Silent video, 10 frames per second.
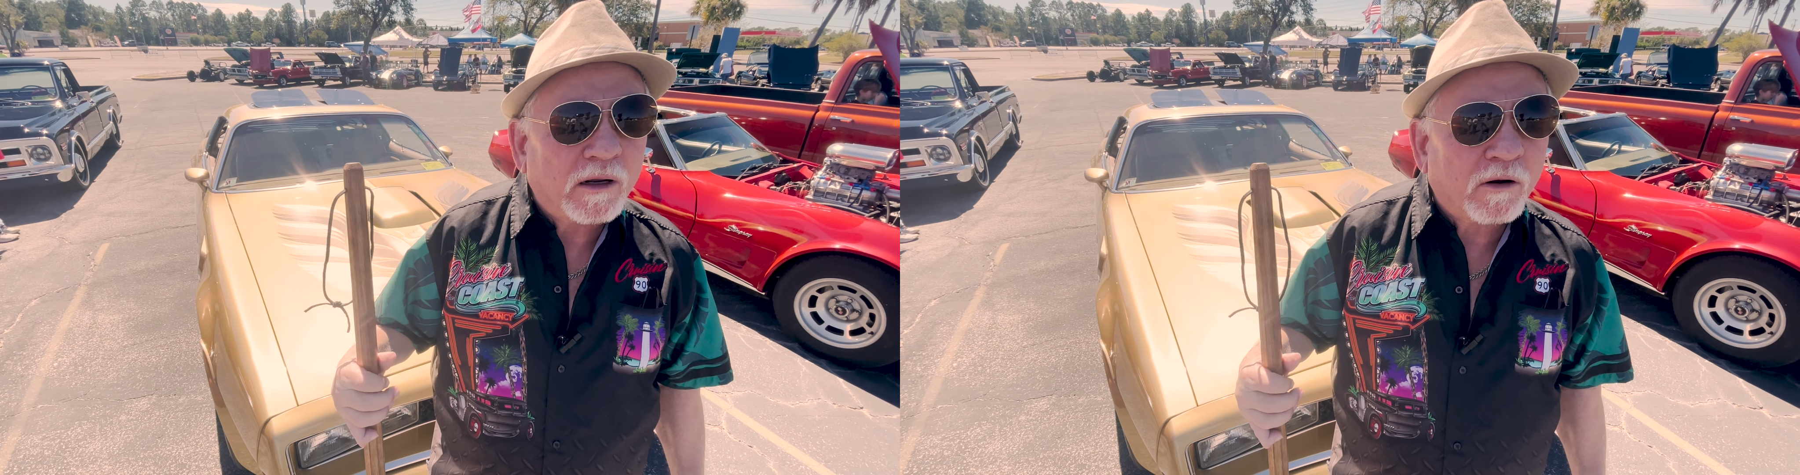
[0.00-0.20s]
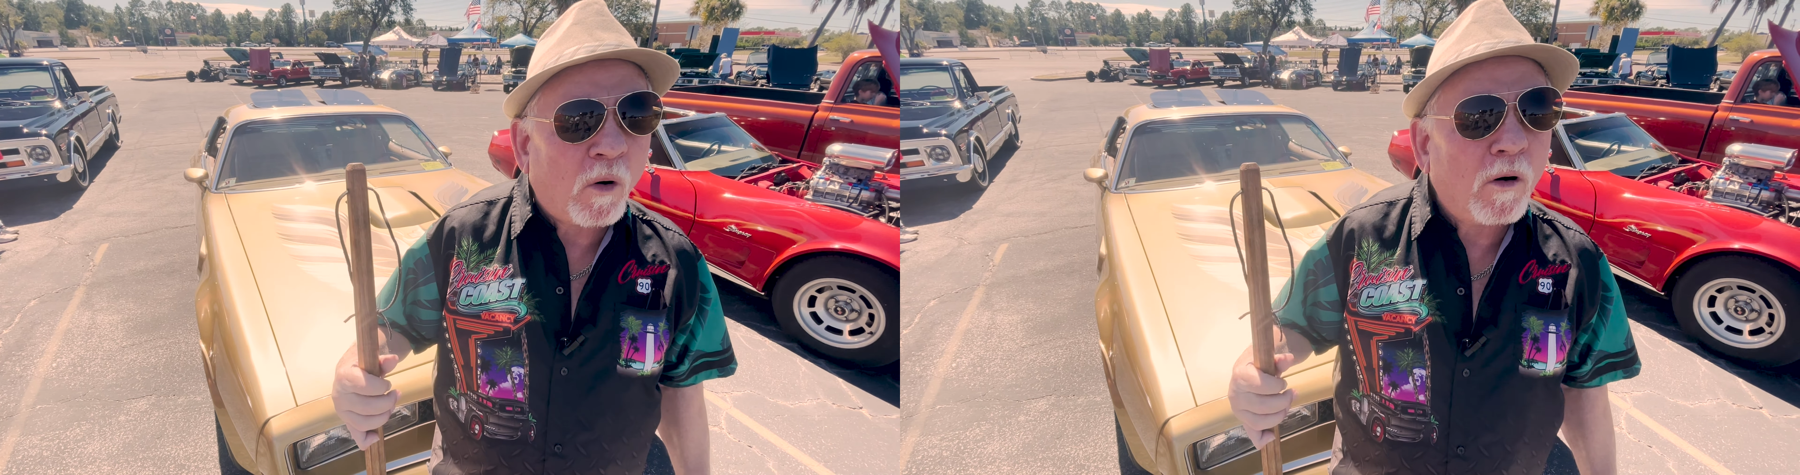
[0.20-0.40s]

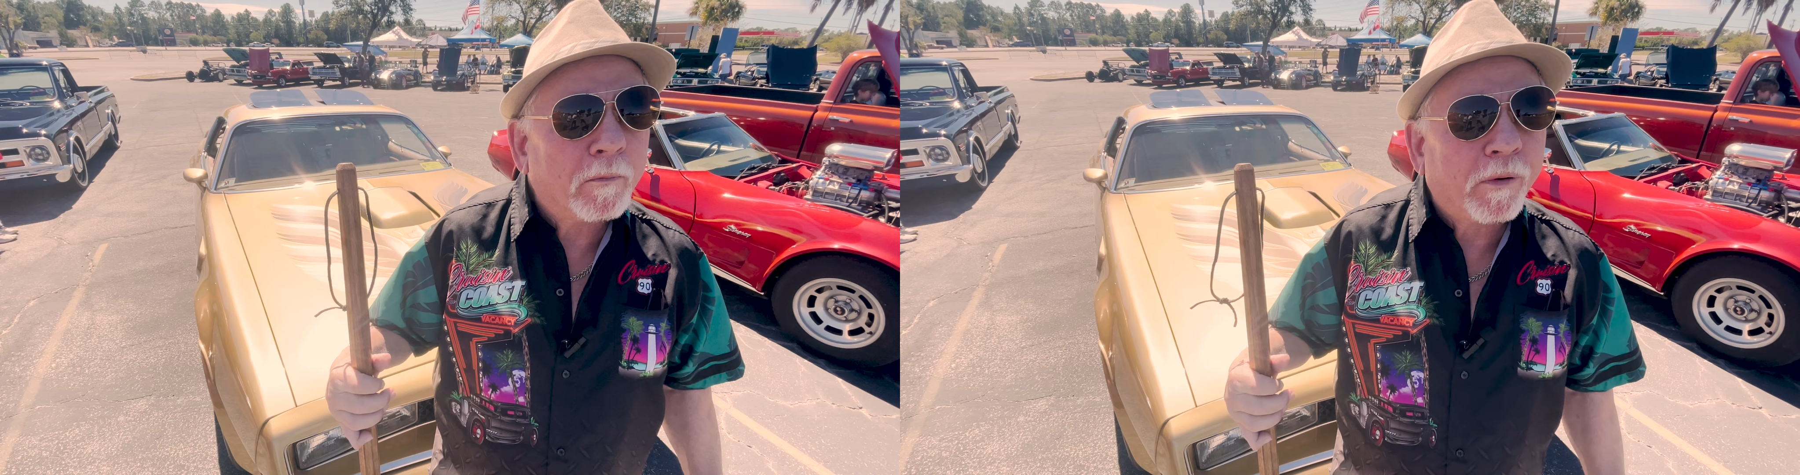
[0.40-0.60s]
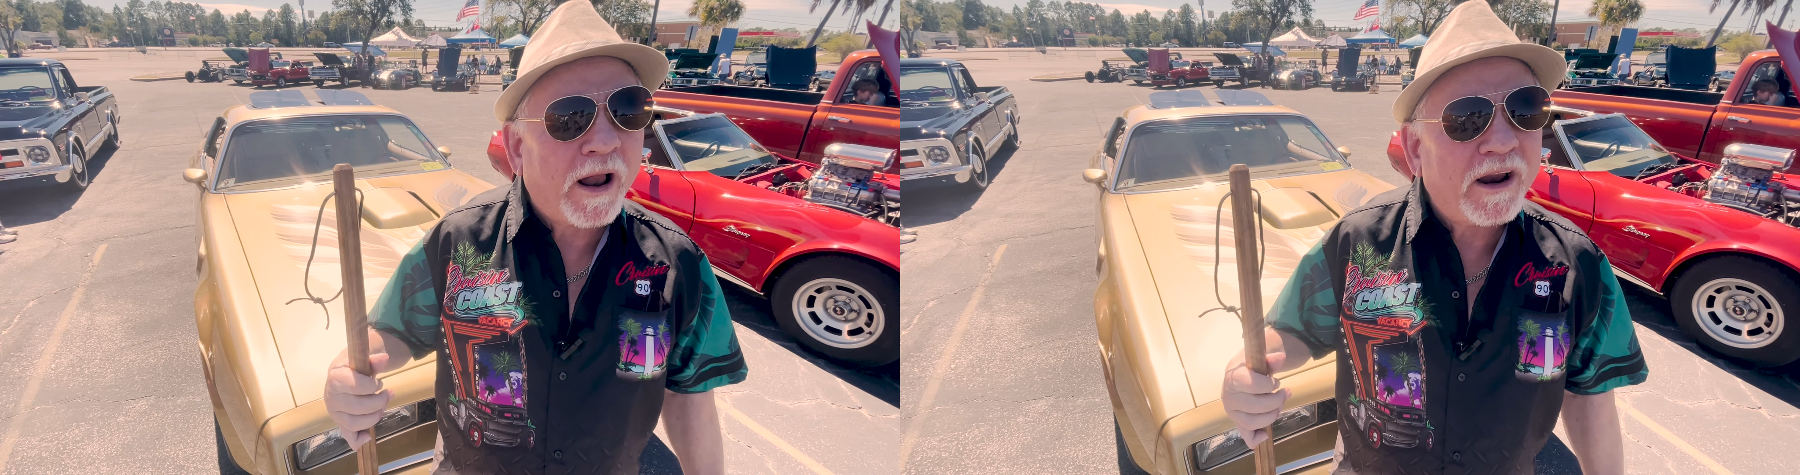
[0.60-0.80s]
going
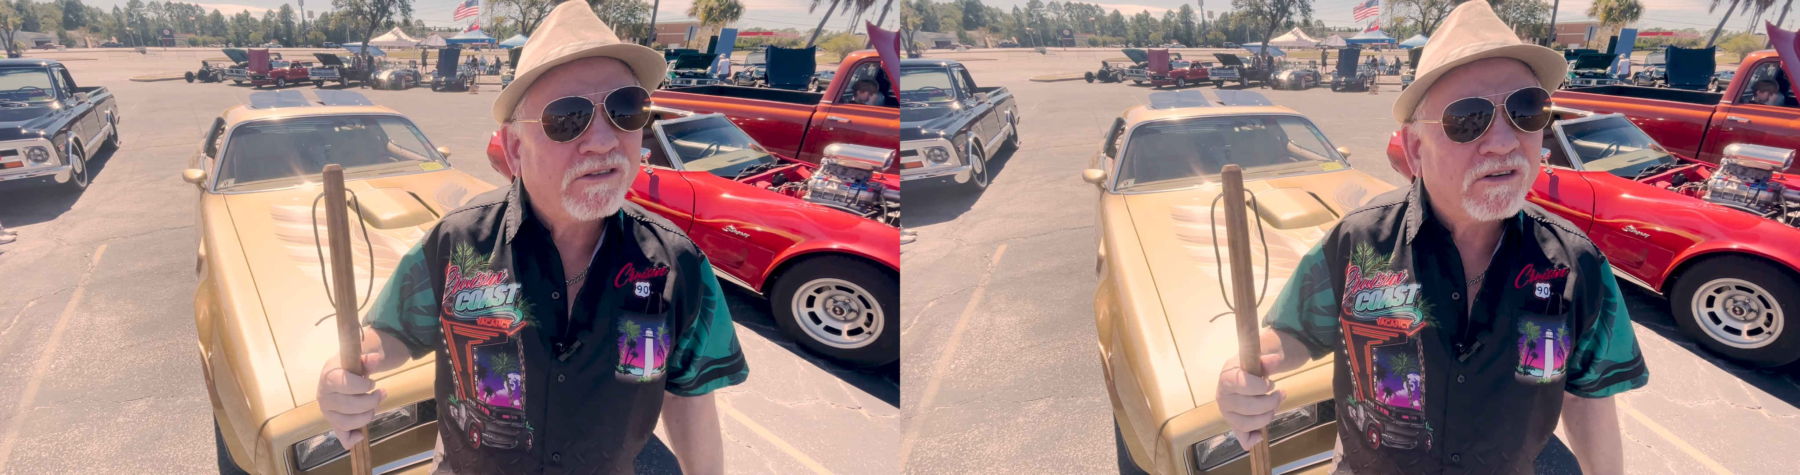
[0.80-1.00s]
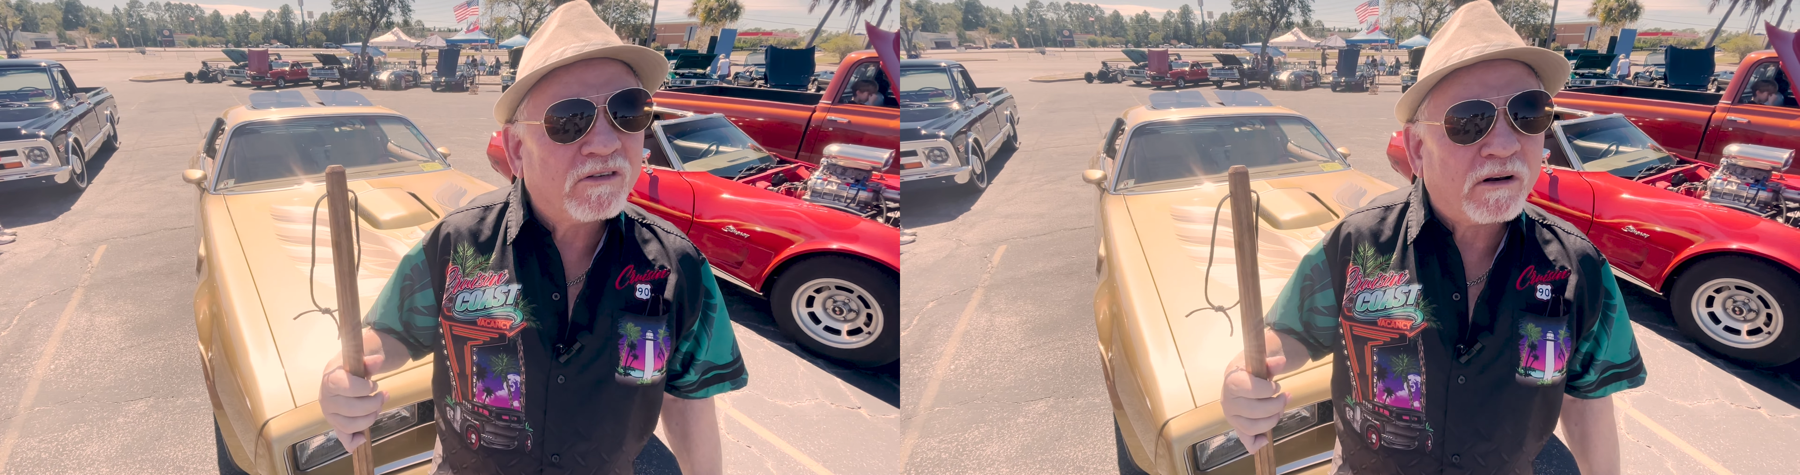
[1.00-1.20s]

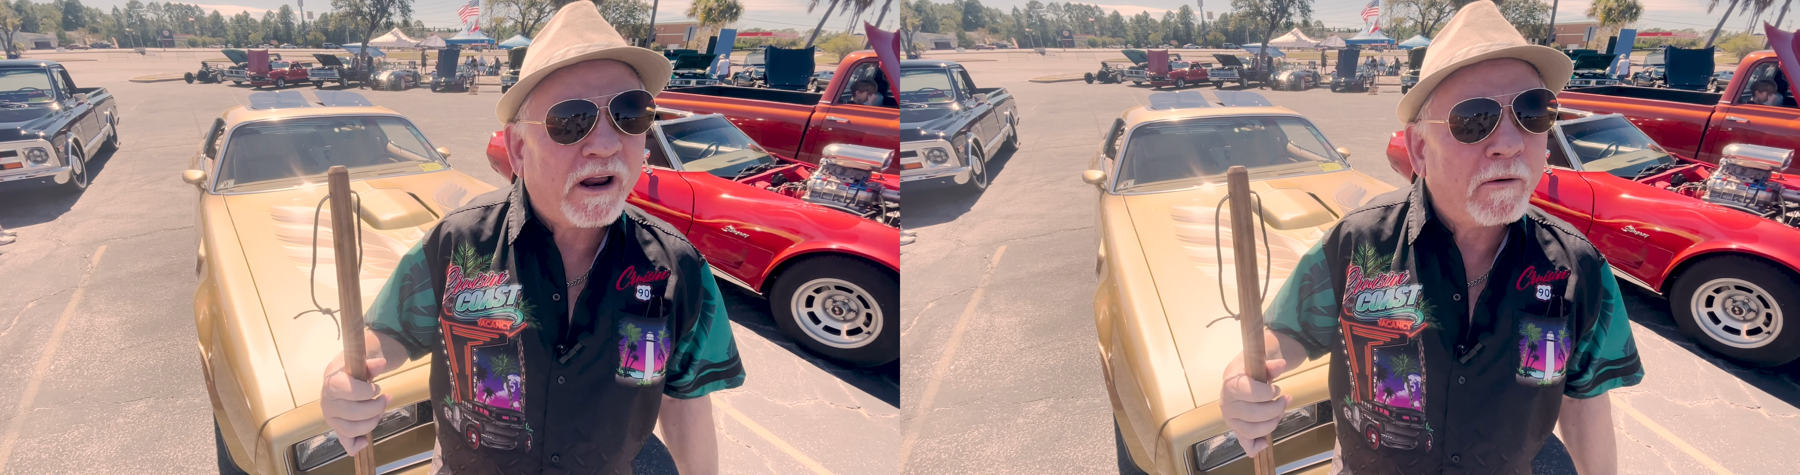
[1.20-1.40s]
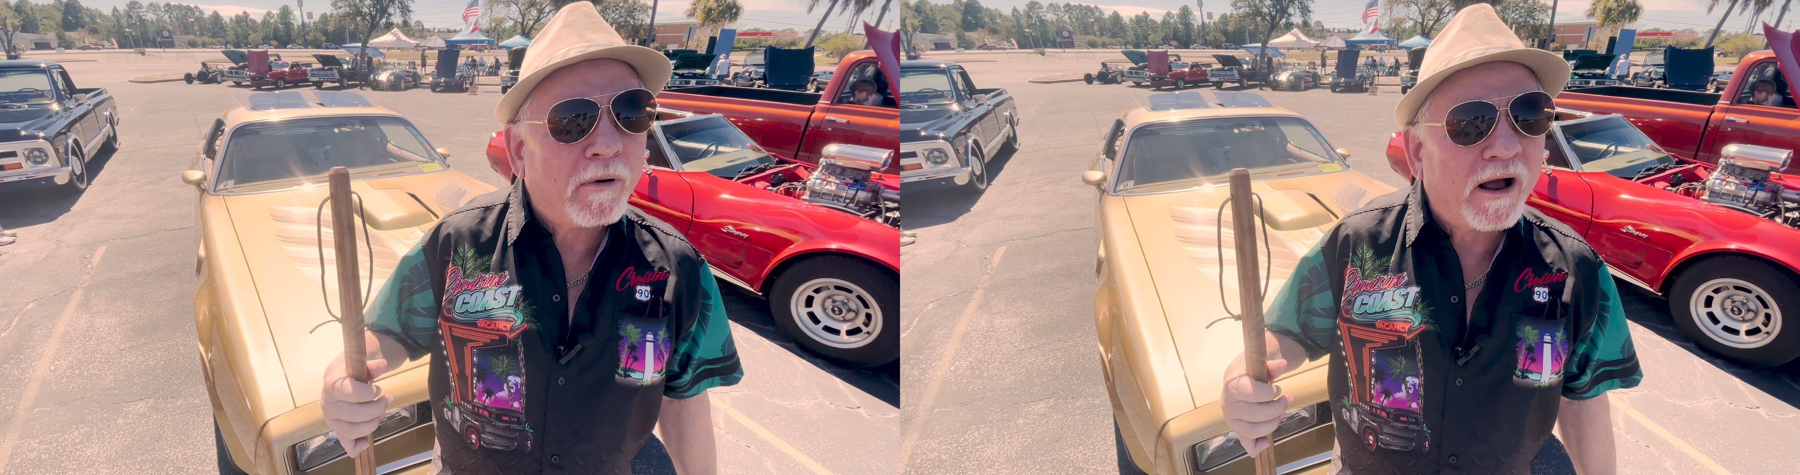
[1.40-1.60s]
places and
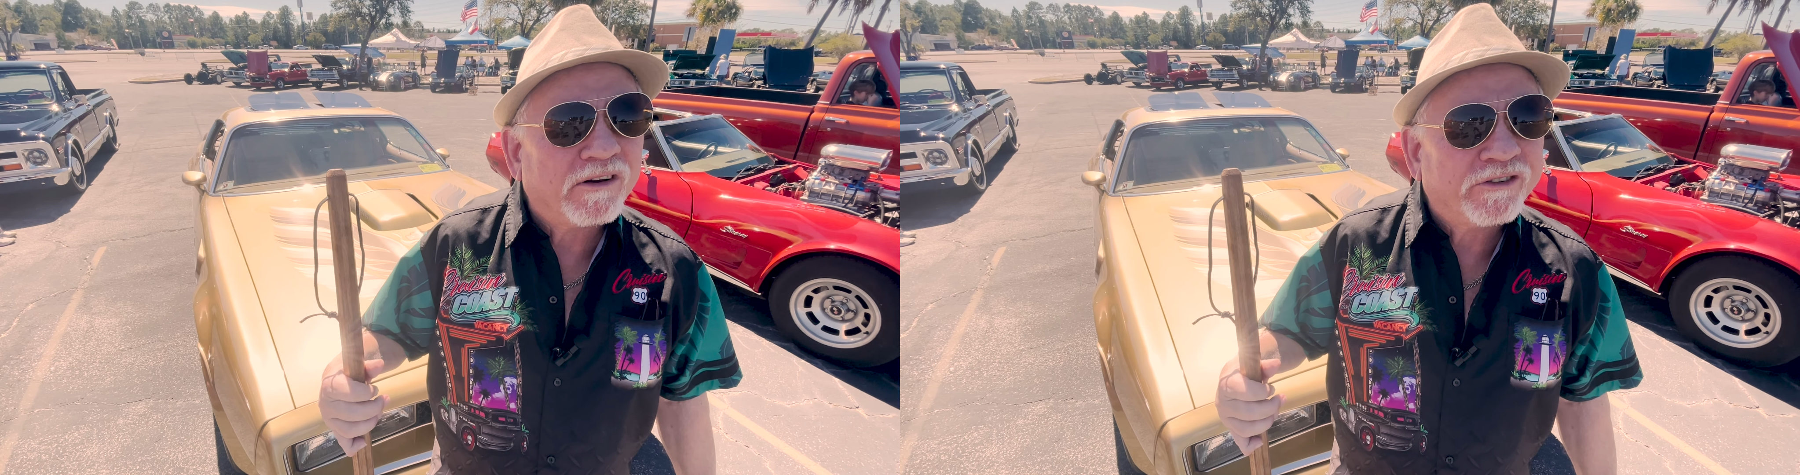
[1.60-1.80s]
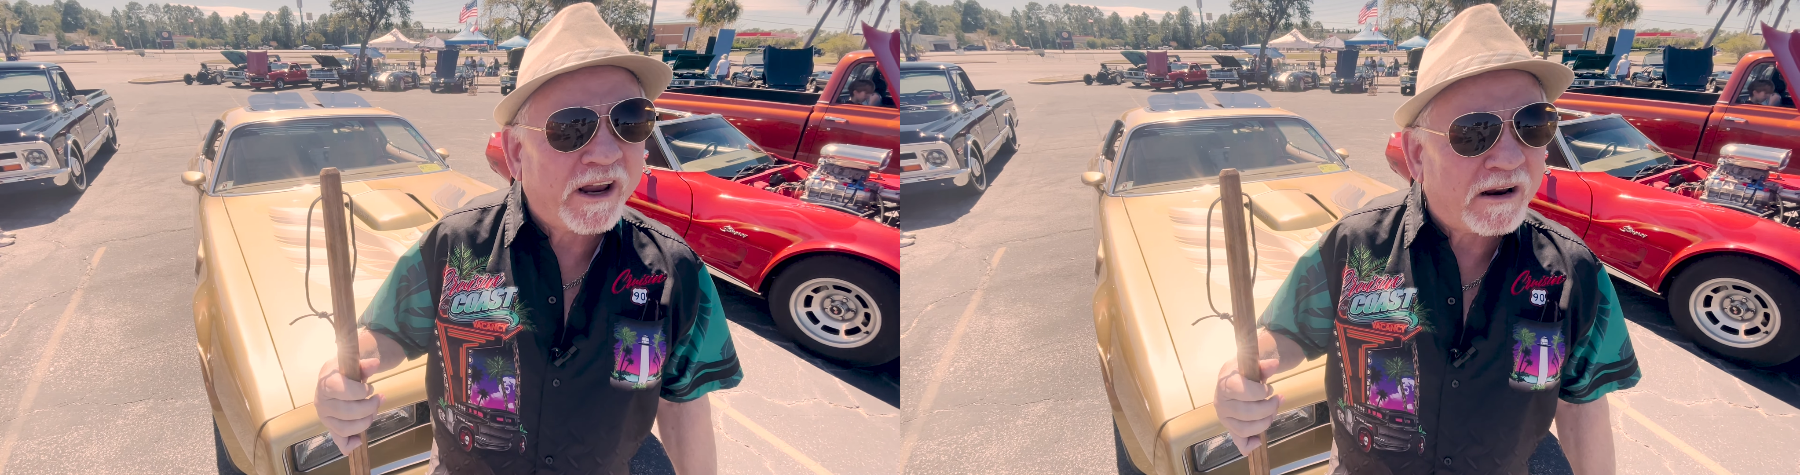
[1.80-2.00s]

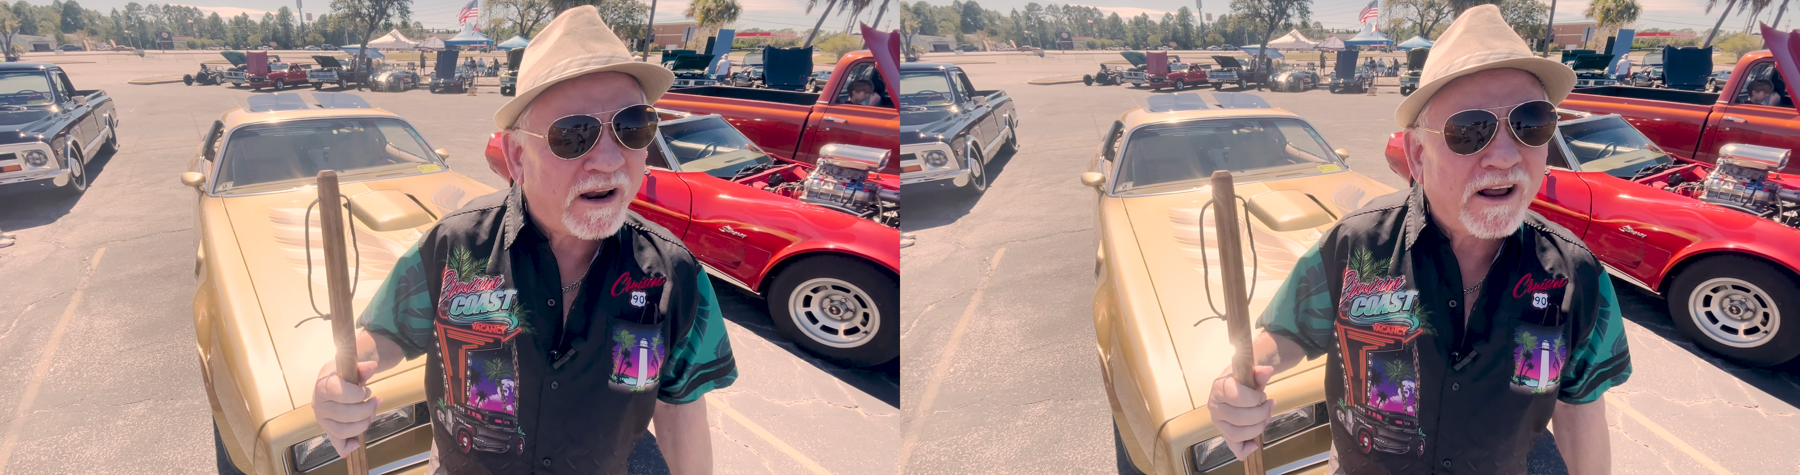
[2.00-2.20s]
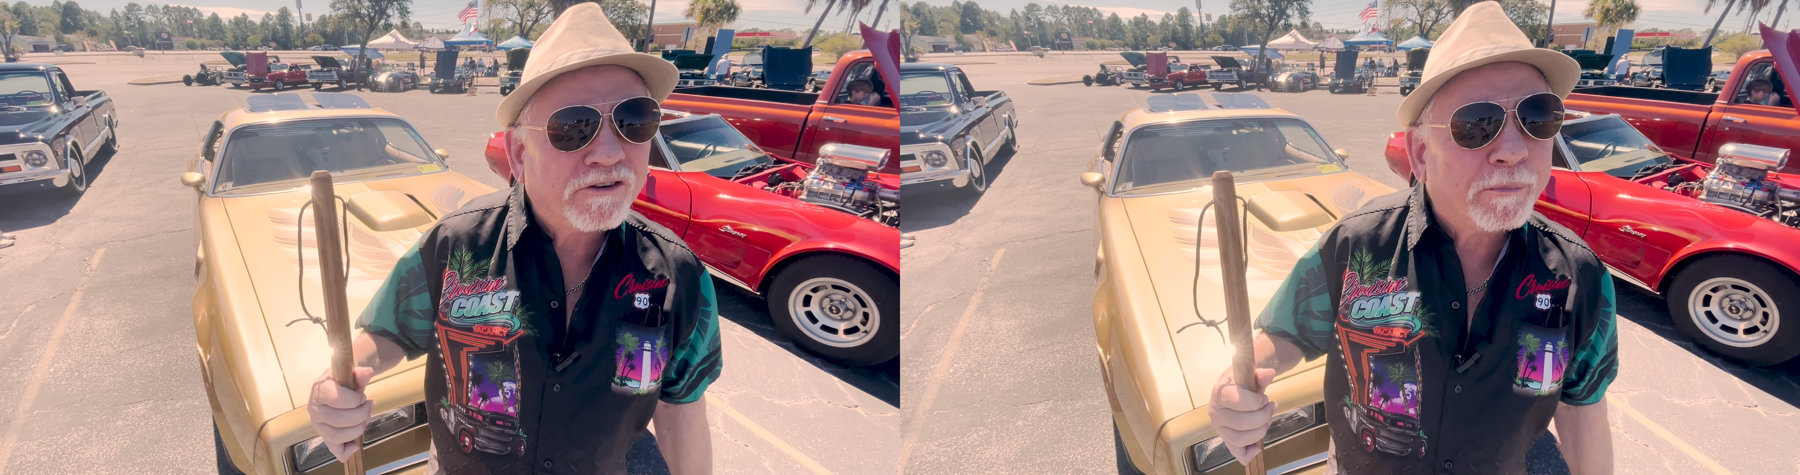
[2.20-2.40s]
everybody saying that's